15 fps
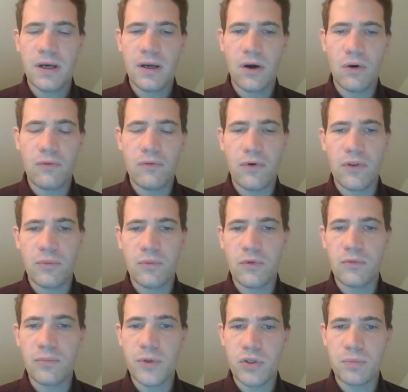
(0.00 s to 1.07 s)
go for the
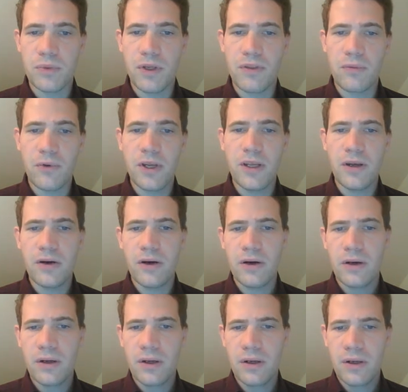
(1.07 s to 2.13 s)
move bishop d3 here.